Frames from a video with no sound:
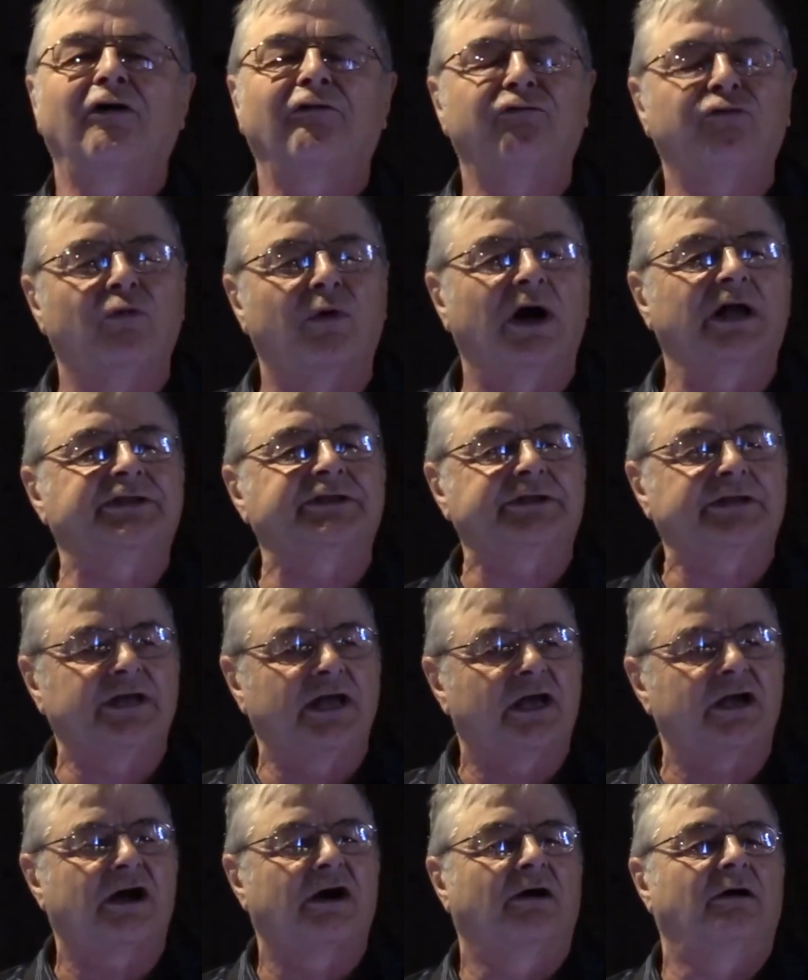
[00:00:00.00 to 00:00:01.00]
of what
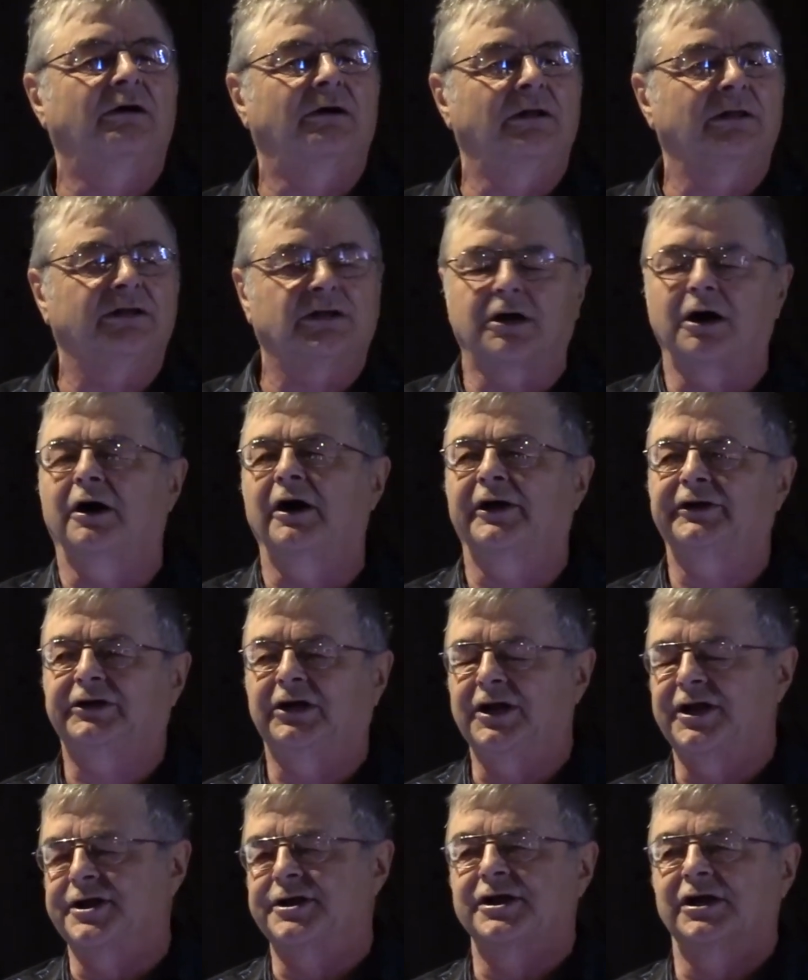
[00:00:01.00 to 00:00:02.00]
they call
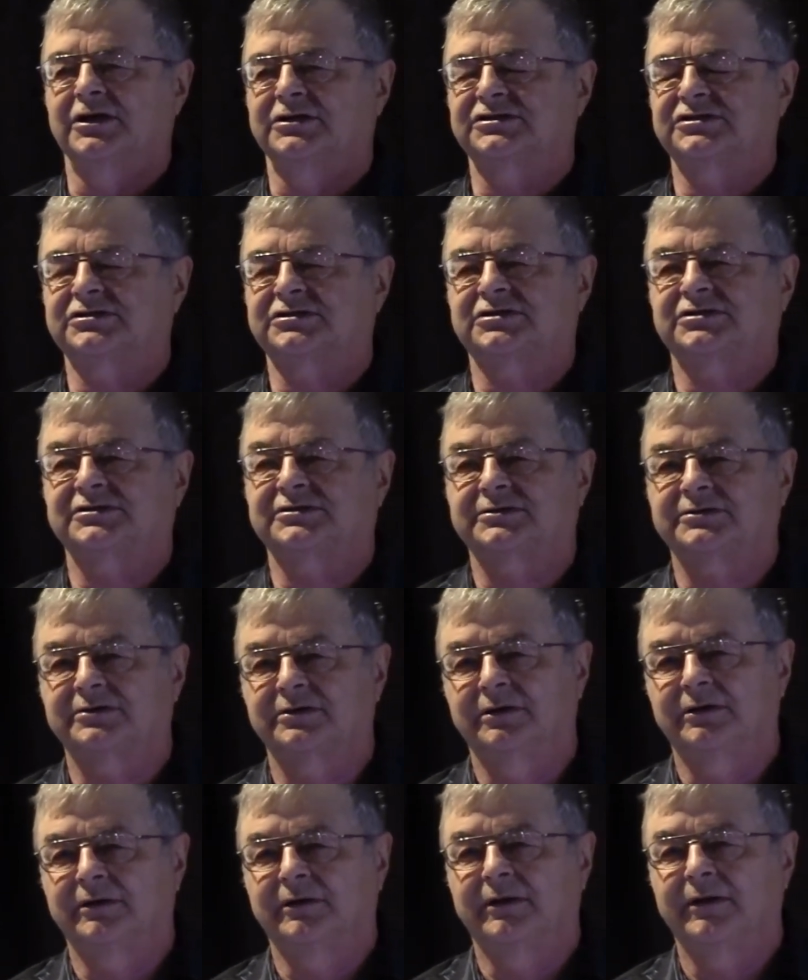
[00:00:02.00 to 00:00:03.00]
godliness.
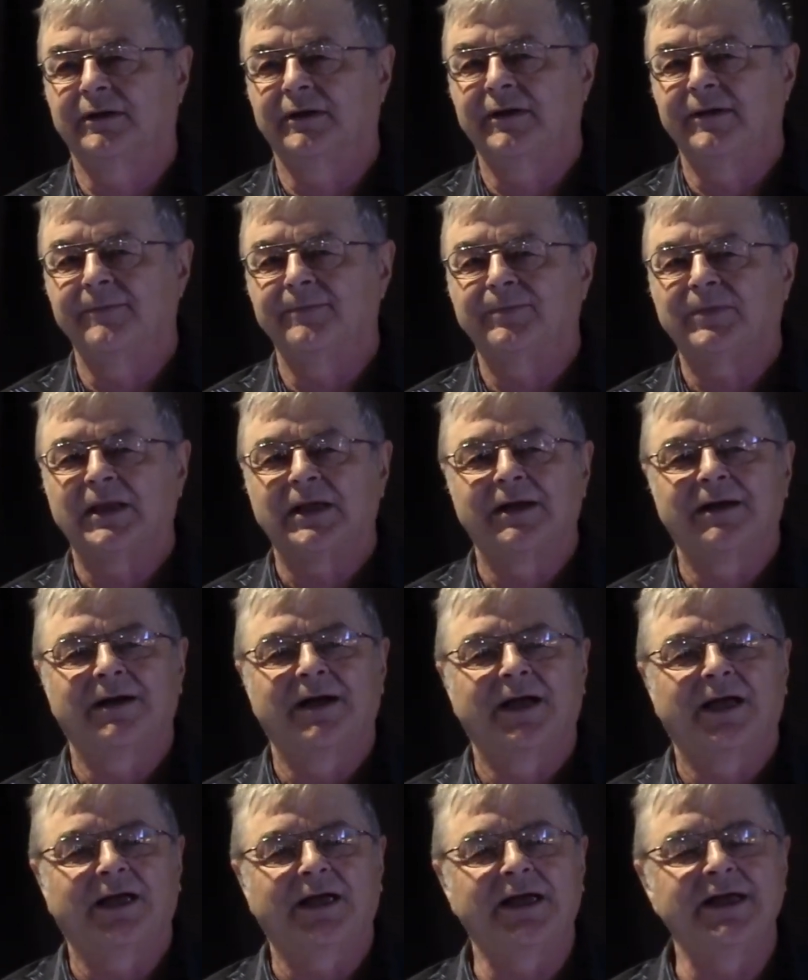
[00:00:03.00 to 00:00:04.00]

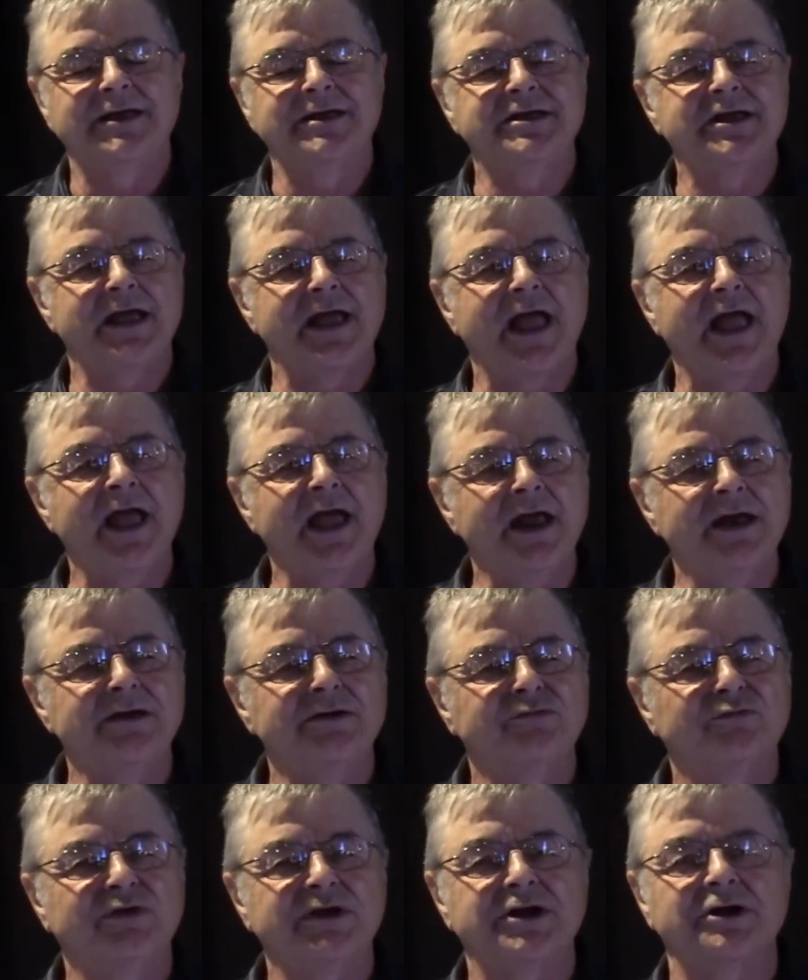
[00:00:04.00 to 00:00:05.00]
In the
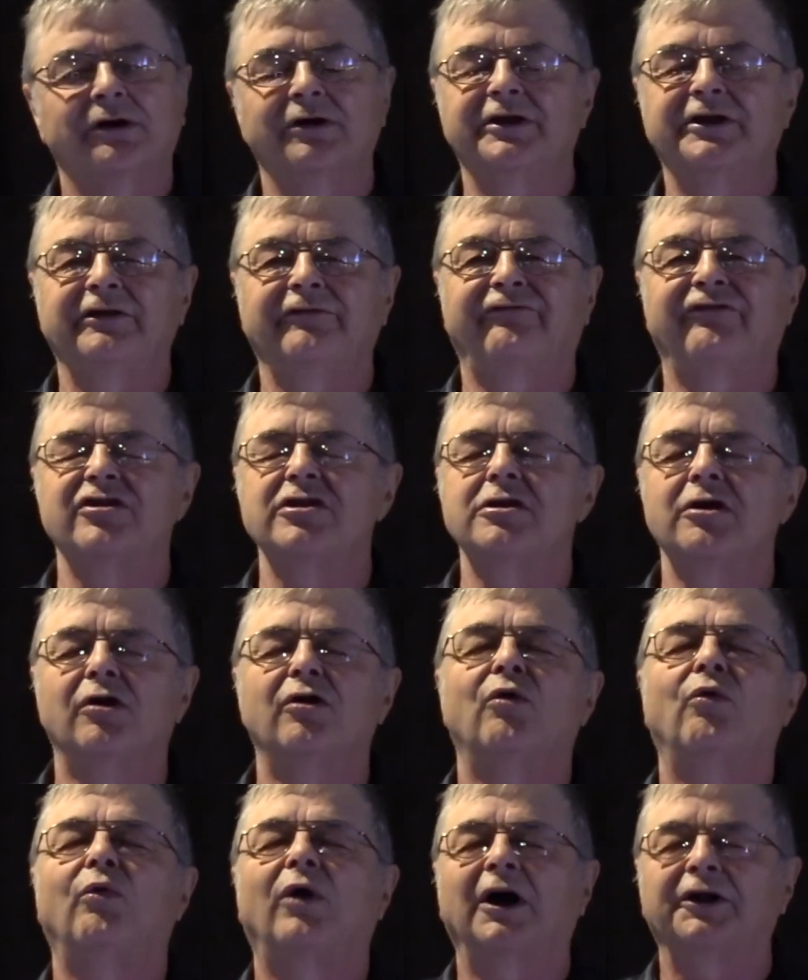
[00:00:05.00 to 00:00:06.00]
end, we don't even
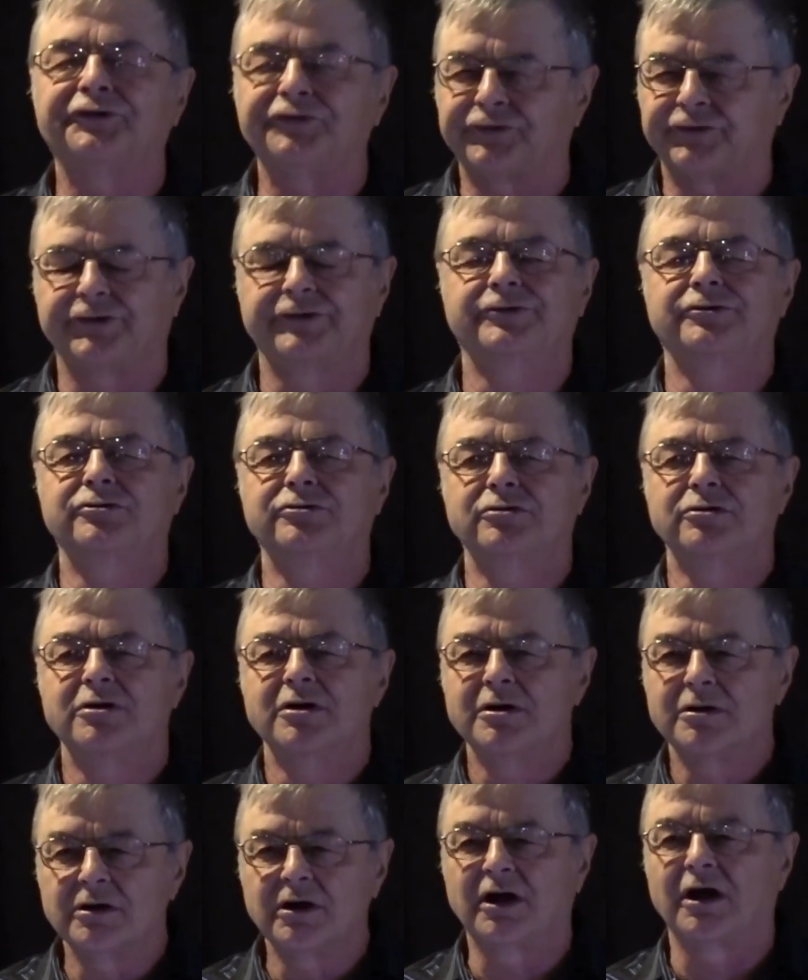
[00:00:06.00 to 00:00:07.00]
know what true
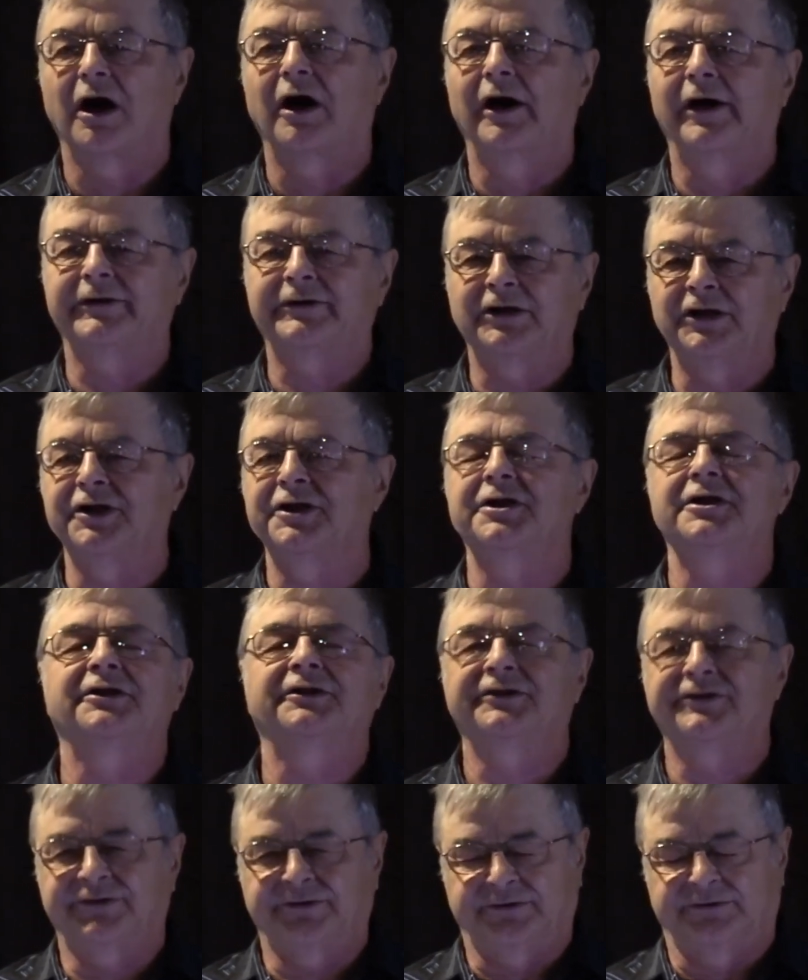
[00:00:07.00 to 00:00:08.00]

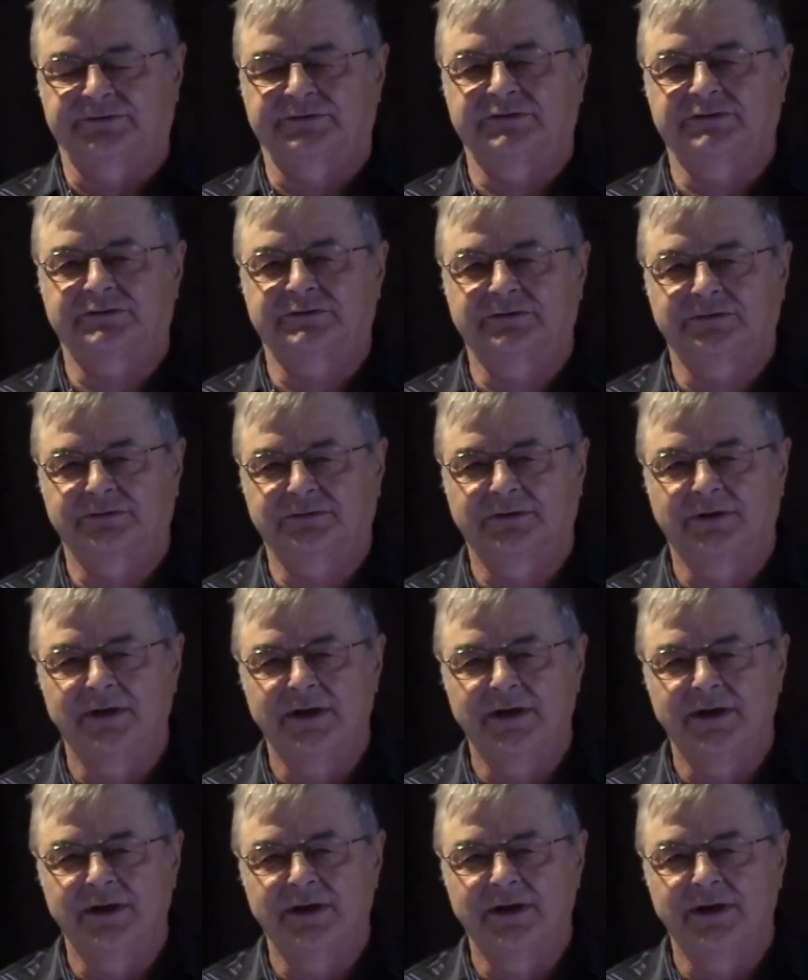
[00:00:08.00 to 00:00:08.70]
godliness is.